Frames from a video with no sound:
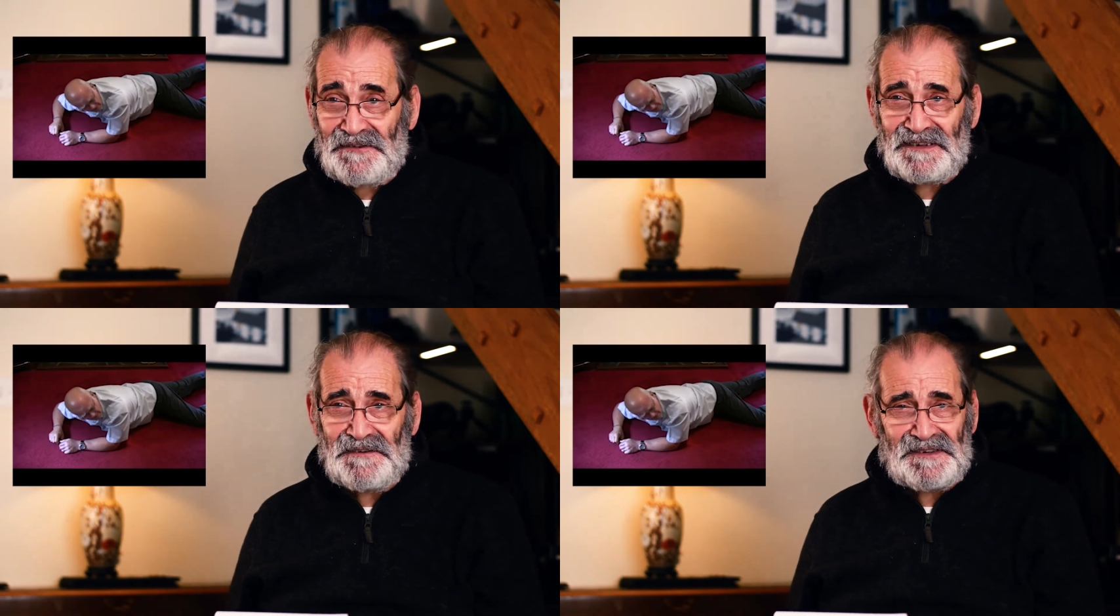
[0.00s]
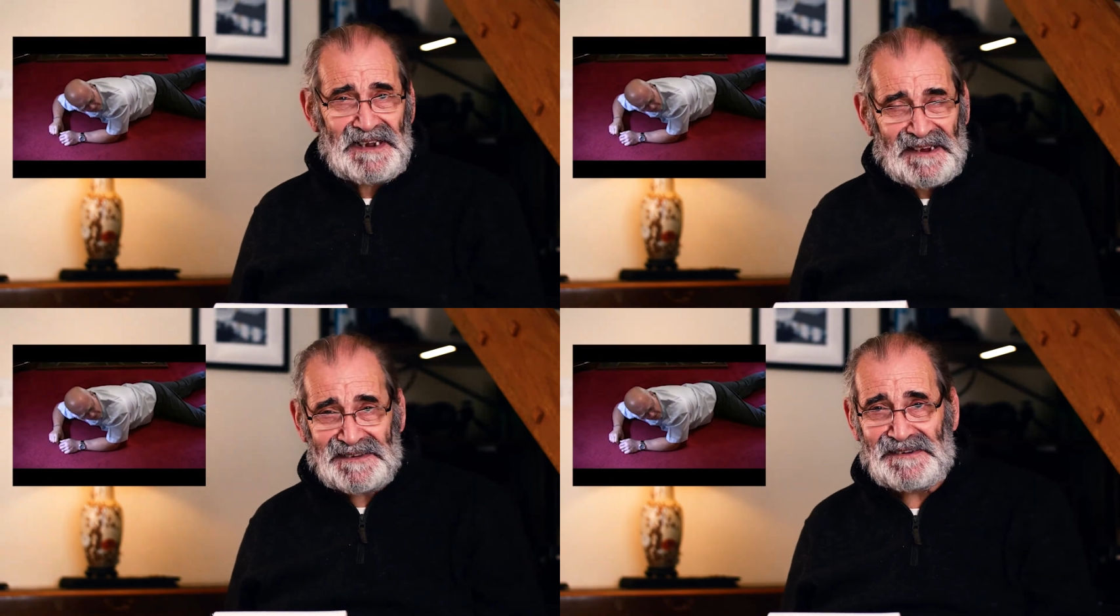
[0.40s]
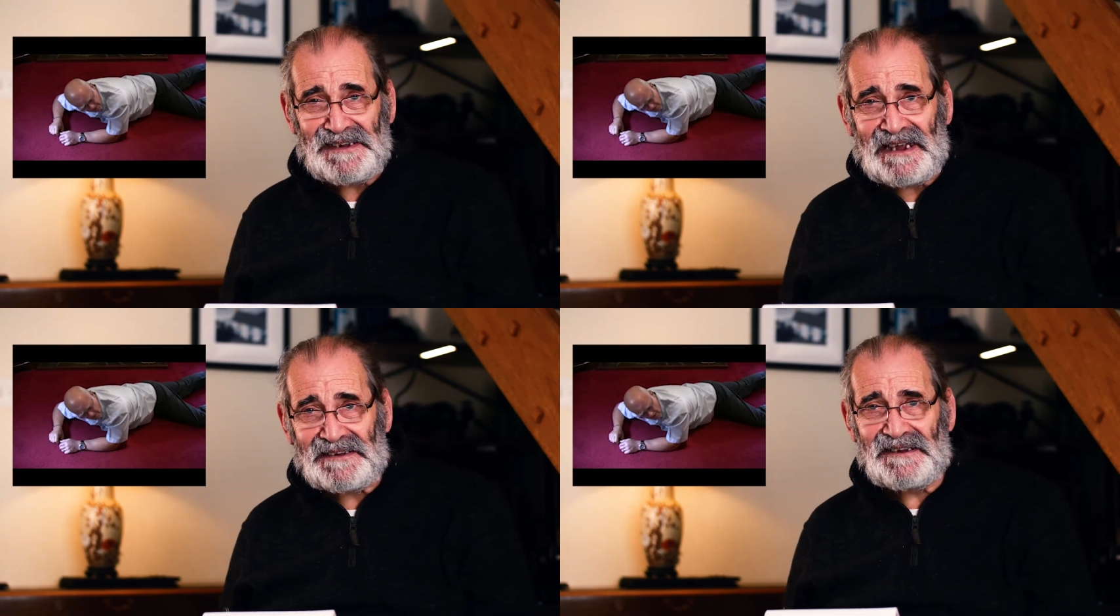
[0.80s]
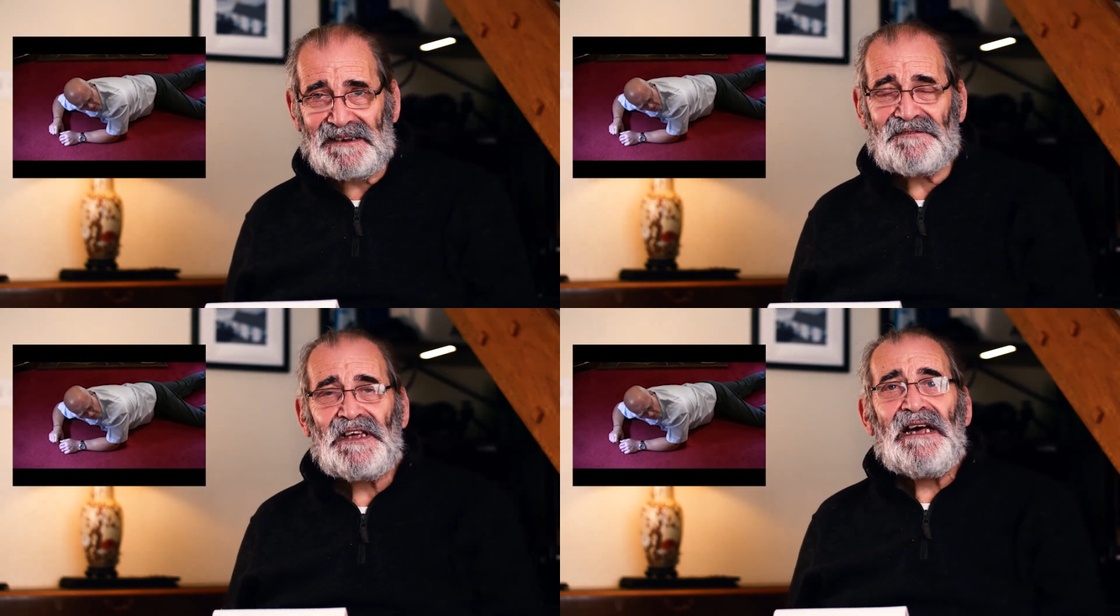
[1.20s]
who's an excellent actor,
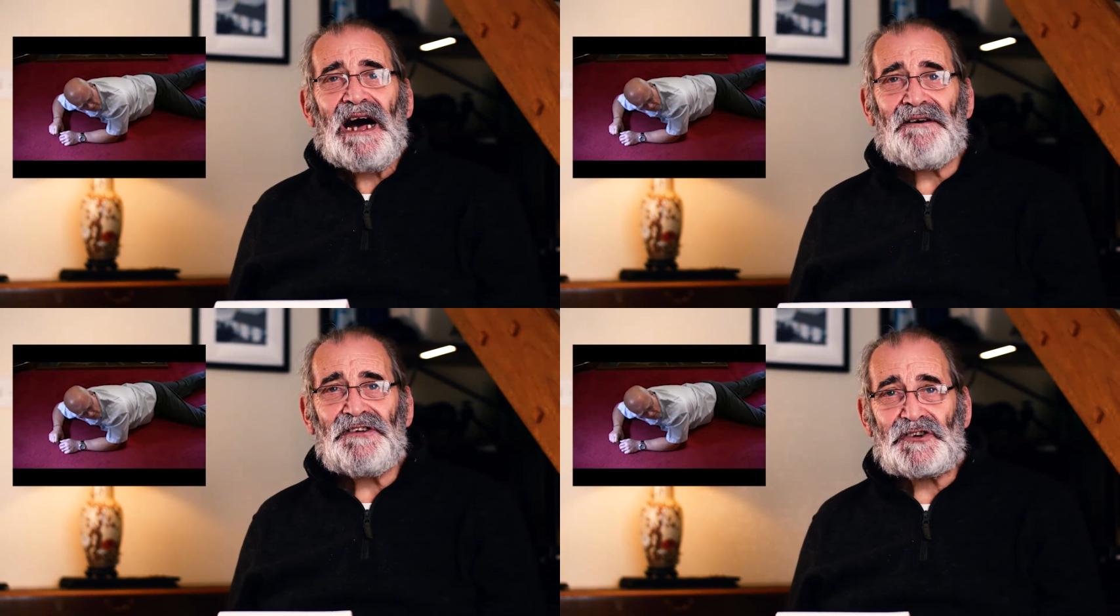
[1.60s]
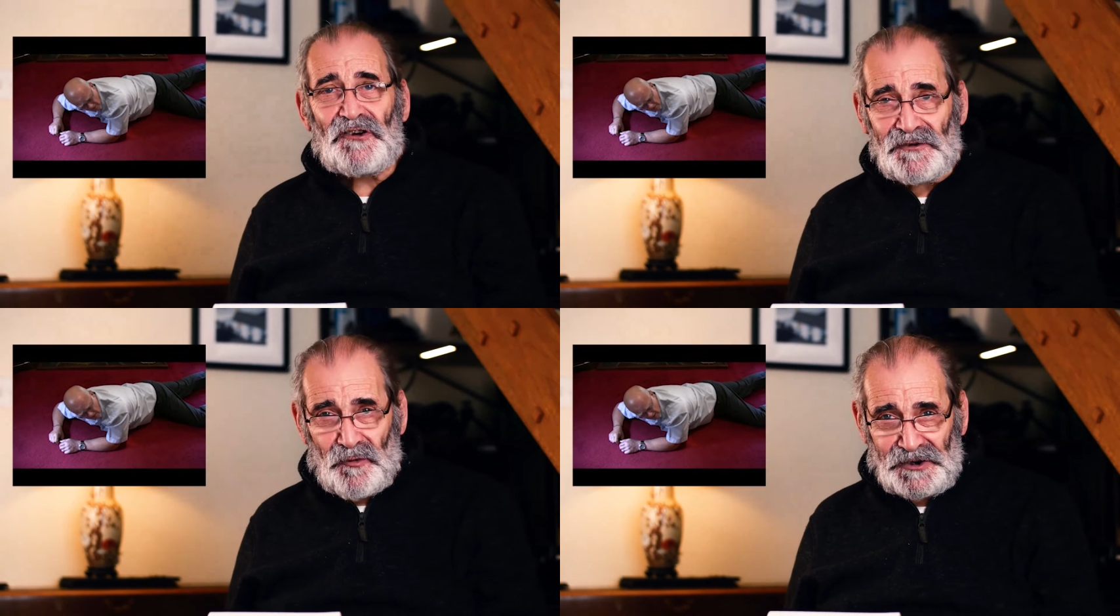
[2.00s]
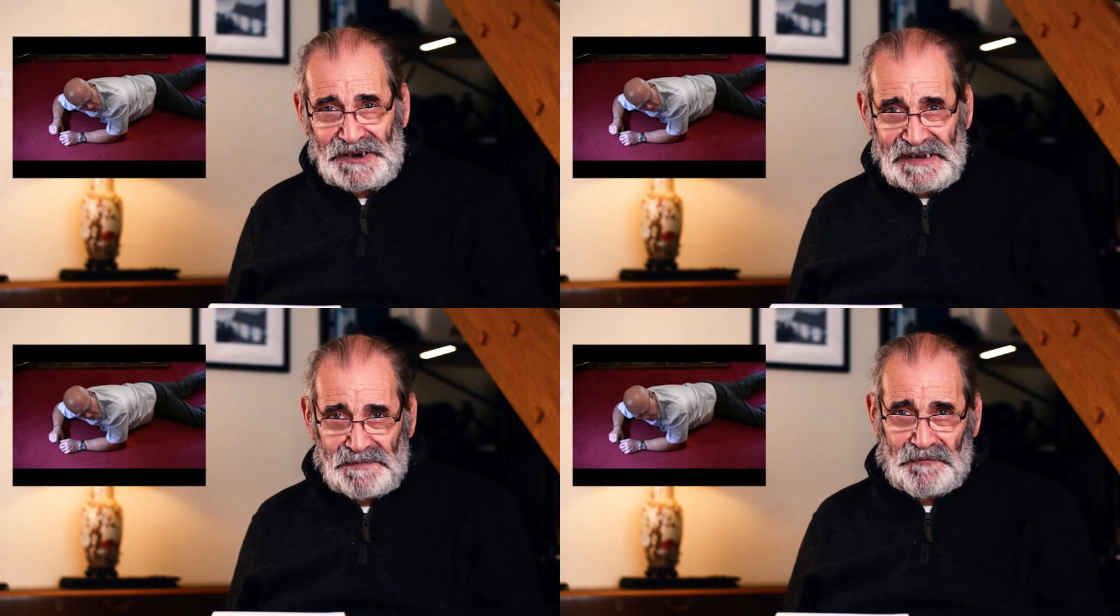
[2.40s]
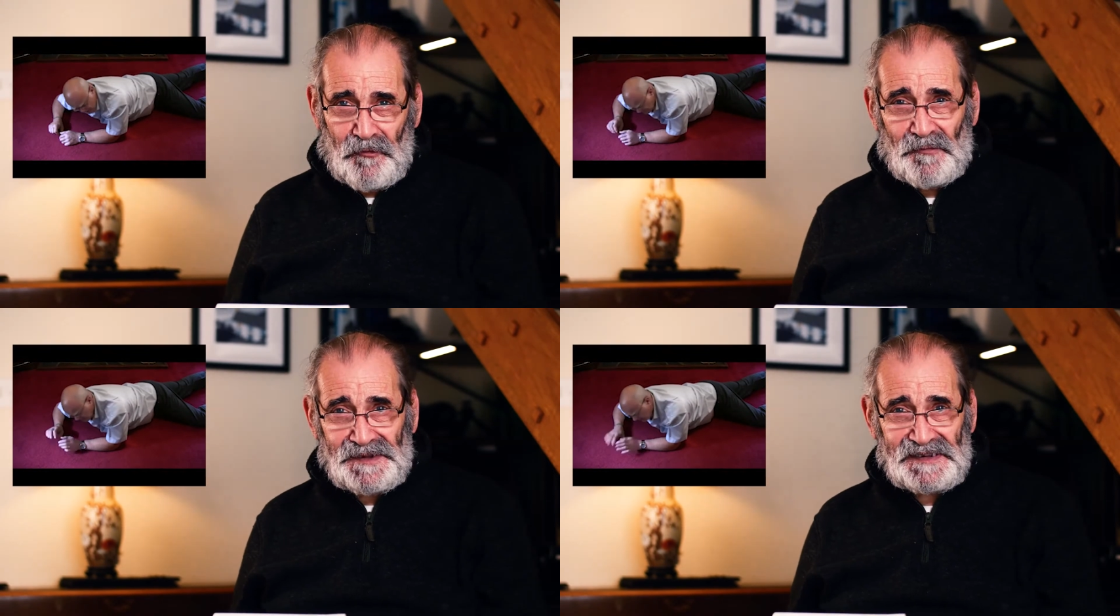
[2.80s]
and I've enjoyed watching his
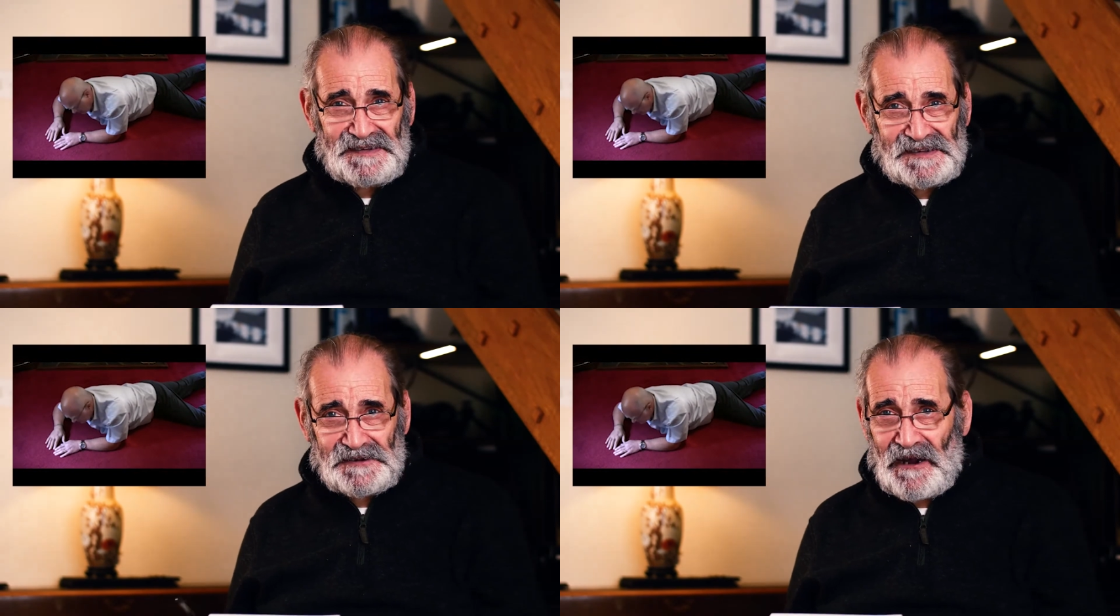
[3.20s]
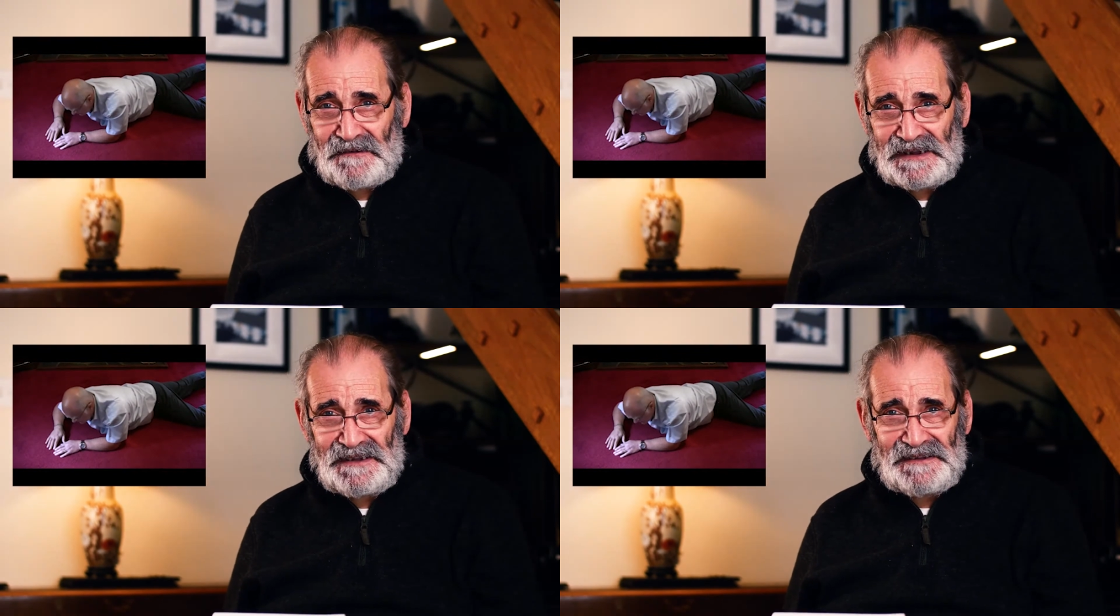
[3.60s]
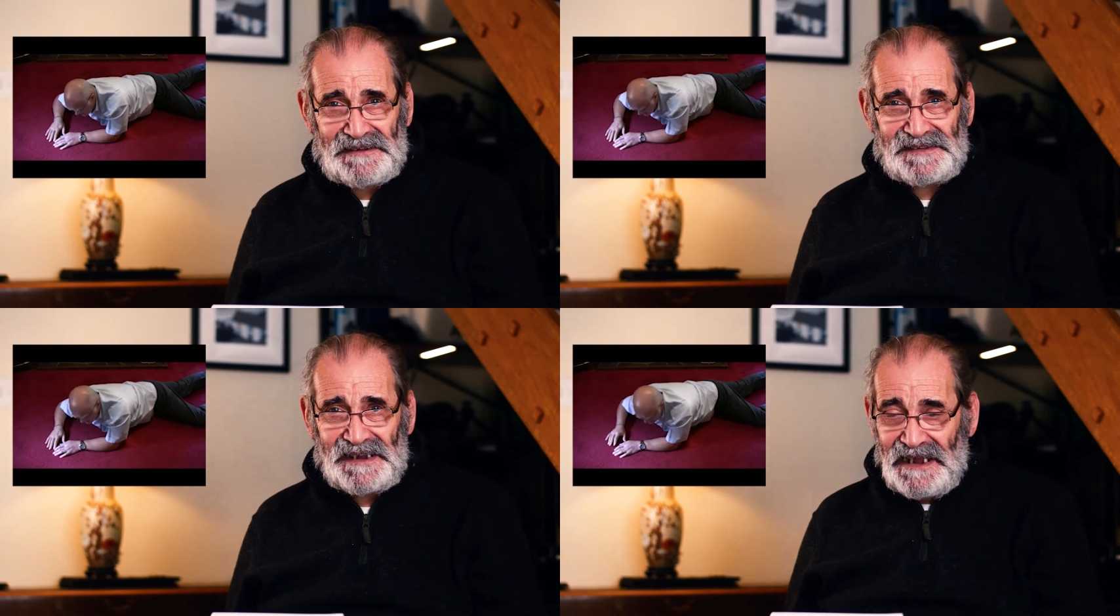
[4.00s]
performances throughout the years,